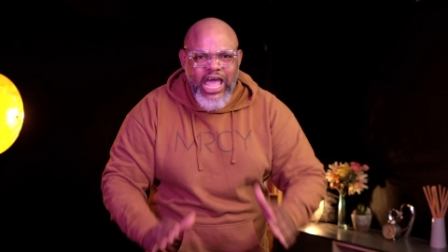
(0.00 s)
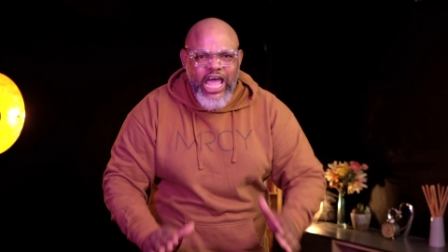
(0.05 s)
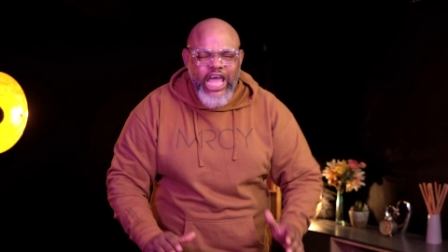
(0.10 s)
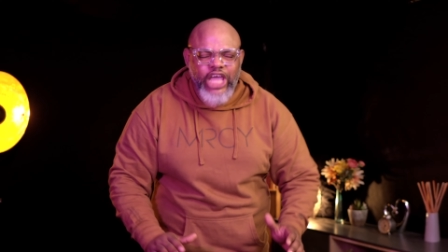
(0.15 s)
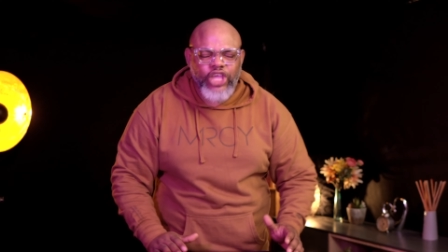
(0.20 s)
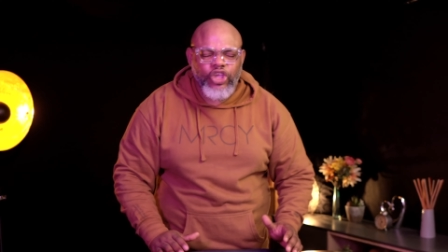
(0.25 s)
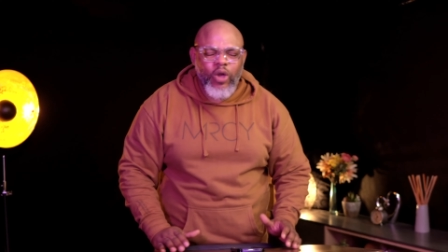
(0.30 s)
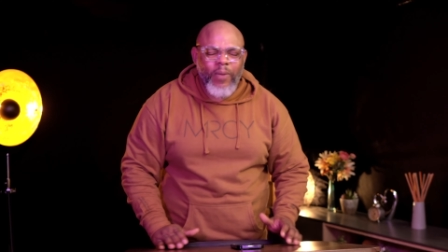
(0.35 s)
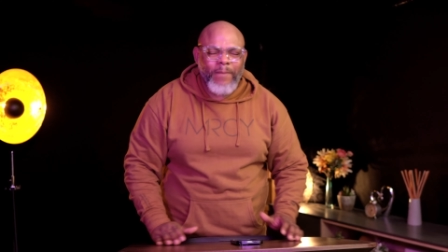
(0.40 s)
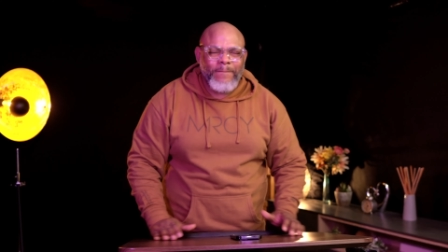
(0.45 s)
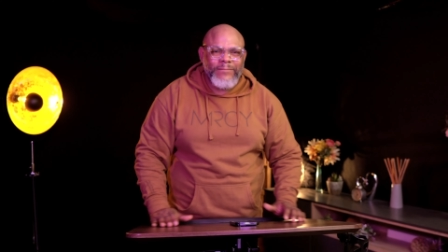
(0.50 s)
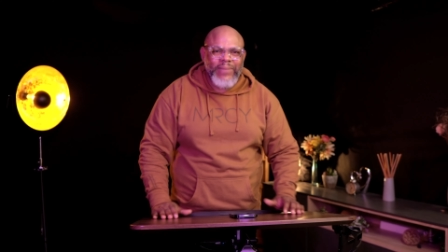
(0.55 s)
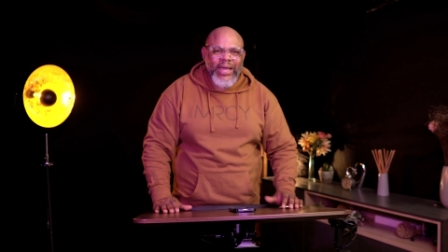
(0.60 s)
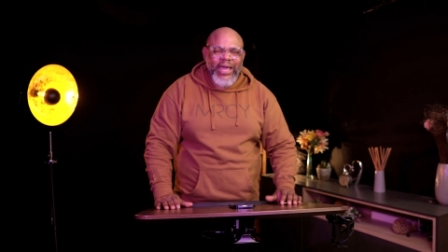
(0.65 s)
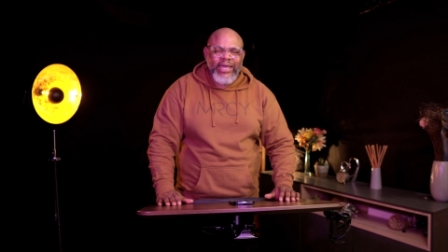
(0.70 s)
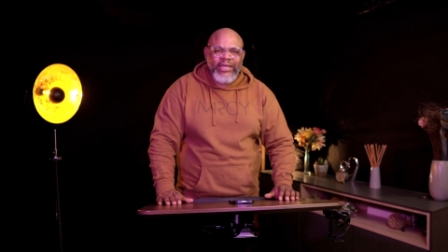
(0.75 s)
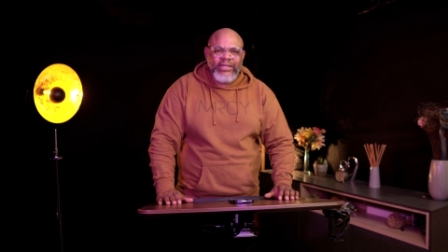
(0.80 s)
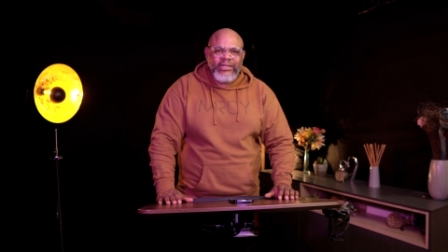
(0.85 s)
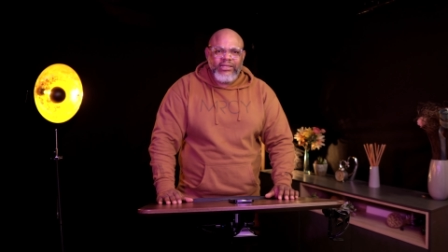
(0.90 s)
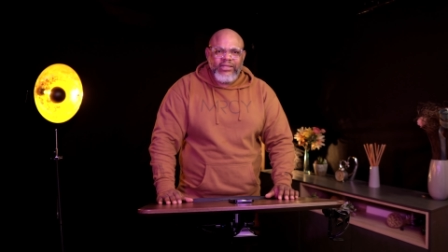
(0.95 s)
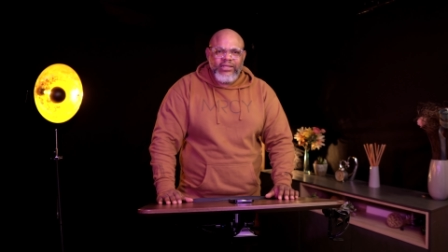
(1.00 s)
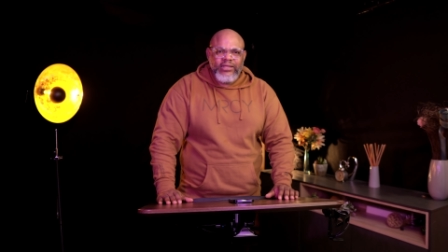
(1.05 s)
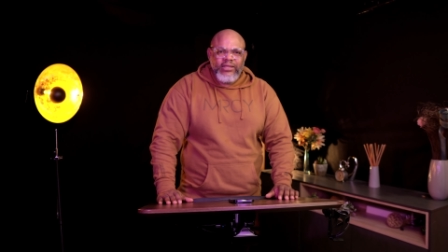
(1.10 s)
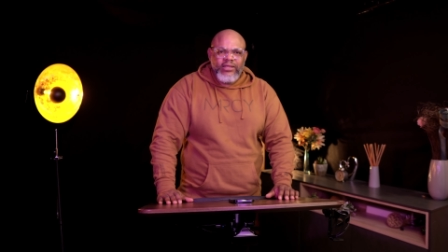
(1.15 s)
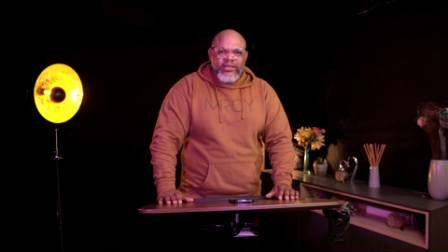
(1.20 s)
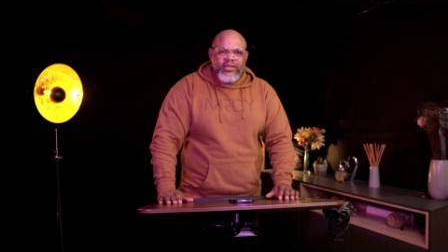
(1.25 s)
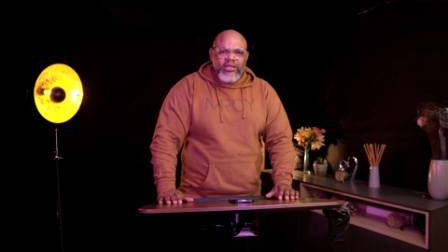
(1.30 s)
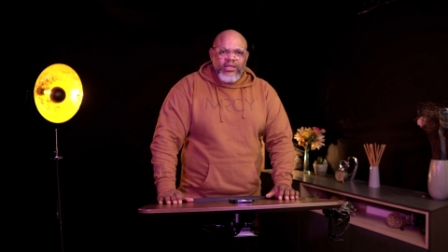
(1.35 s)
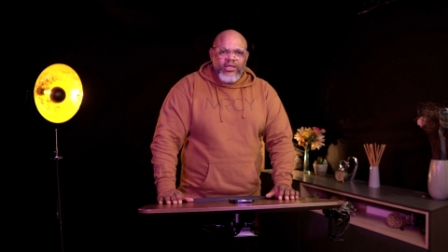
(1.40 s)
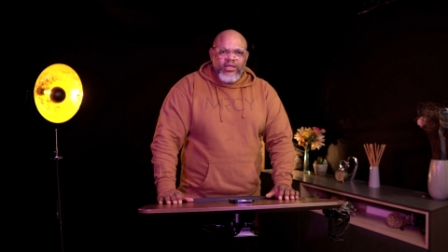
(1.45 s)
and your mind
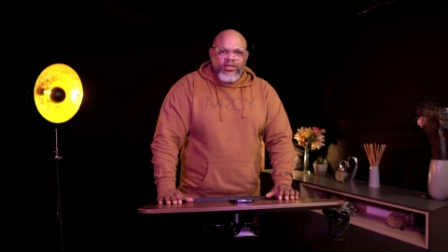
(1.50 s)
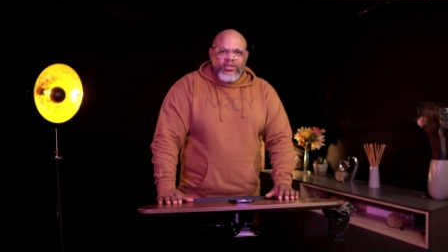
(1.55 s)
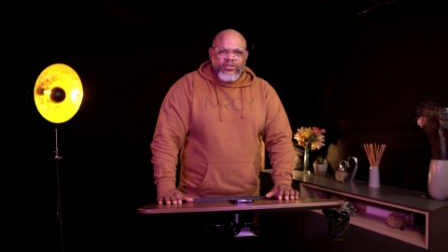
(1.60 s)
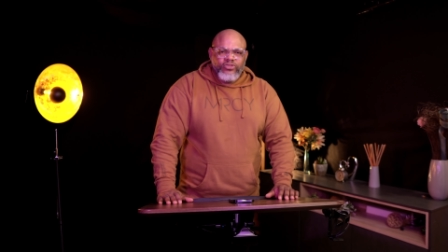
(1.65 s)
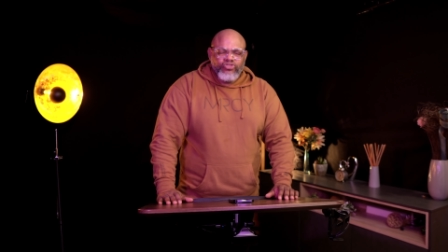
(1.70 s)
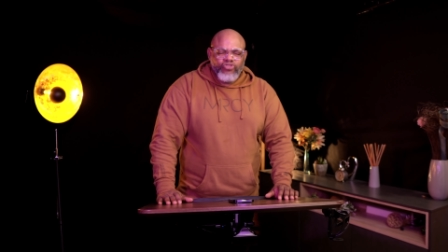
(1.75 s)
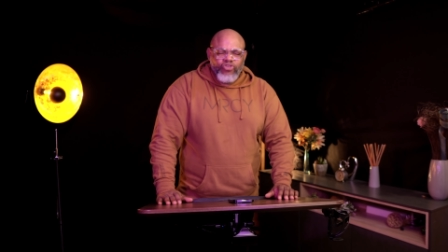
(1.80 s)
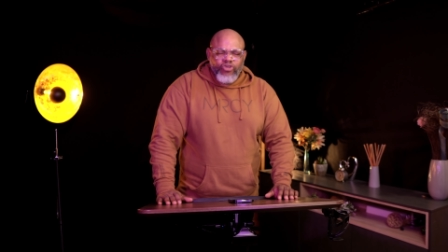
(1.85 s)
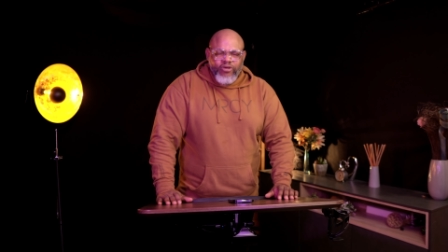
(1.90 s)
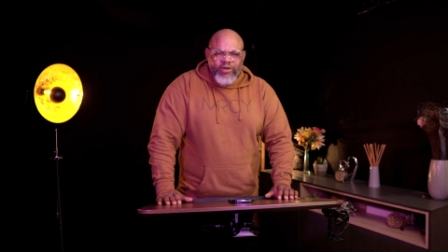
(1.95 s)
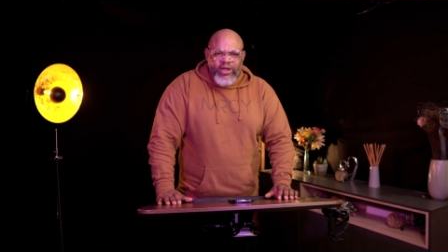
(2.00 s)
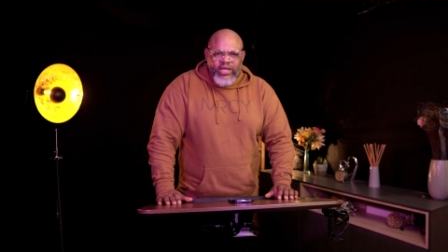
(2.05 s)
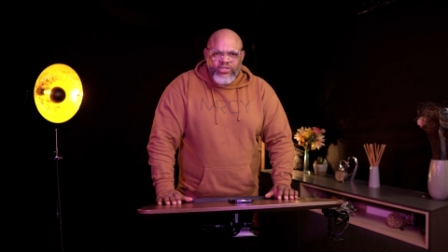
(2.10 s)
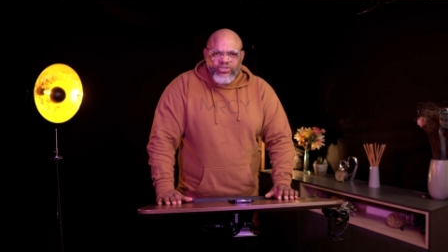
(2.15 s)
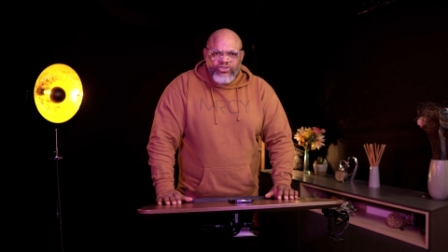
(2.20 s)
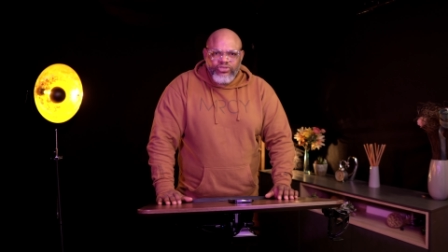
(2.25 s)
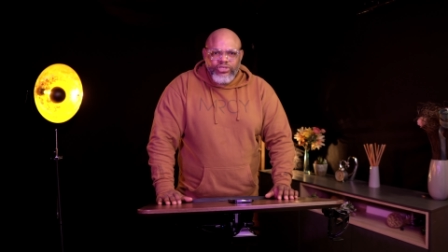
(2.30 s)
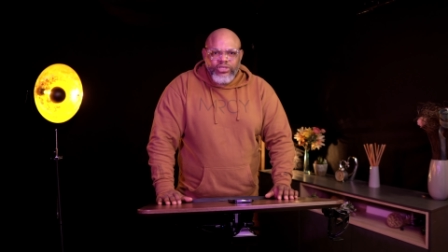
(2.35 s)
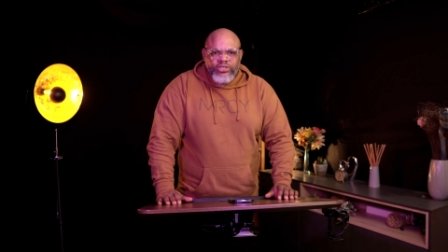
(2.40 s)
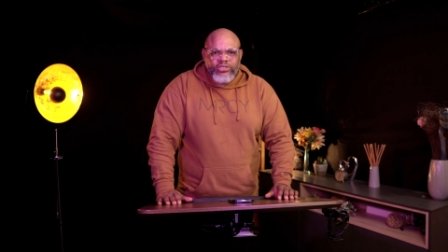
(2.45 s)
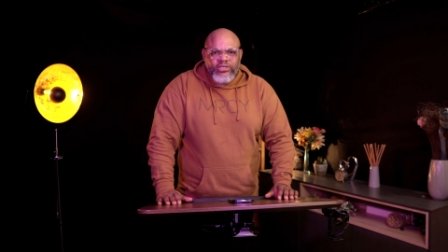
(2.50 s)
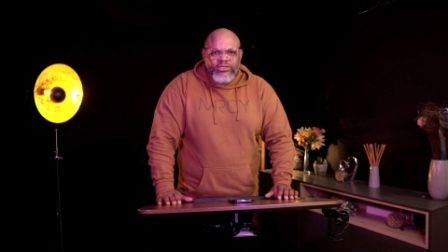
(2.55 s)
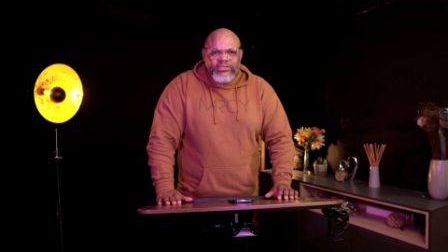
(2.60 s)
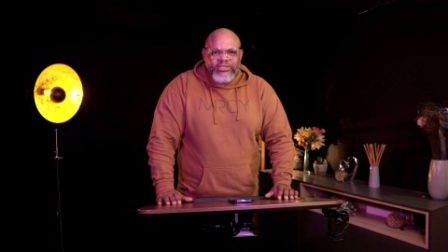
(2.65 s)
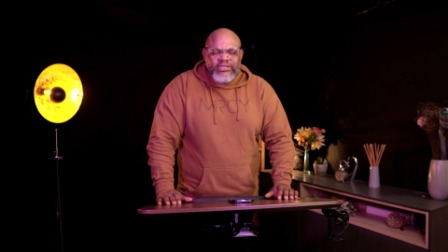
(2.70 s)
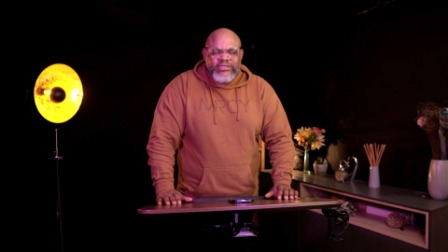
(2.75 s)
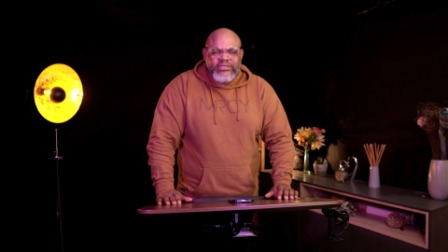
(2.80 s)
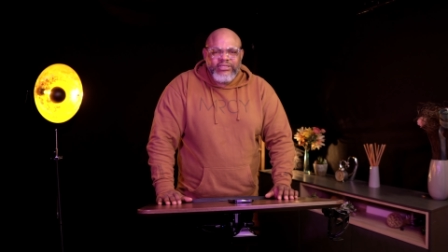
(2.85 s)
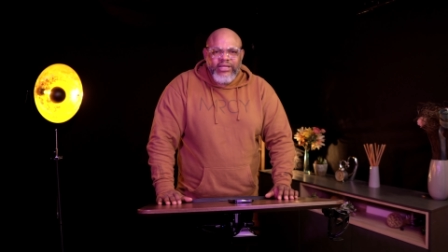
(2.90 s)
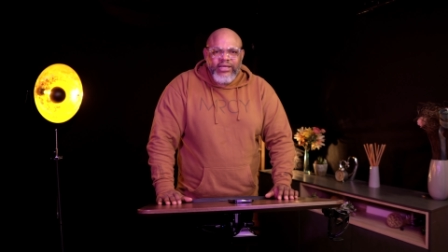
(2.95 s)
through Christ Jesus
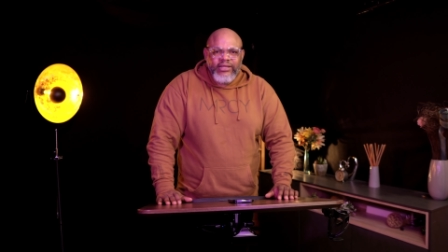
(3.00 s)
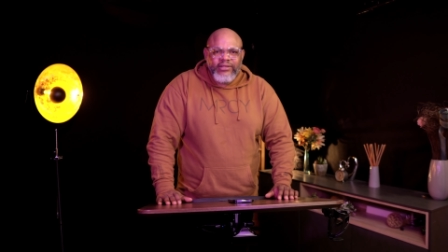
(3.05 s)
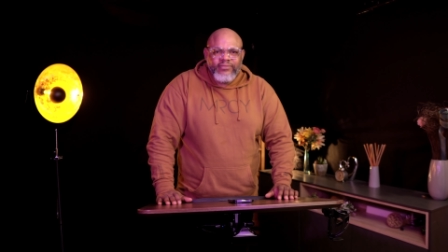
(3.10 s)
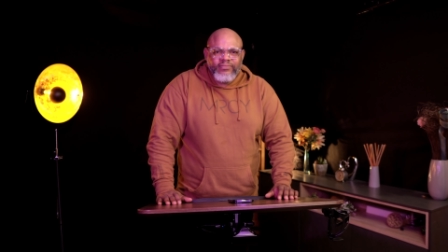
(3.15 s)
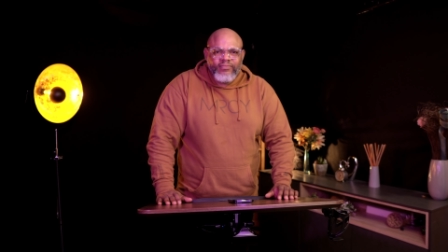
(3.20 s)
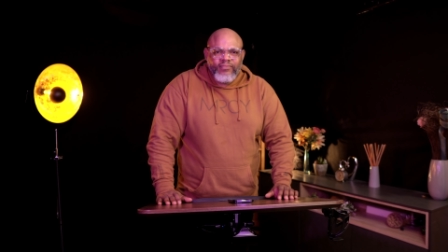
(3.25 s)
this night.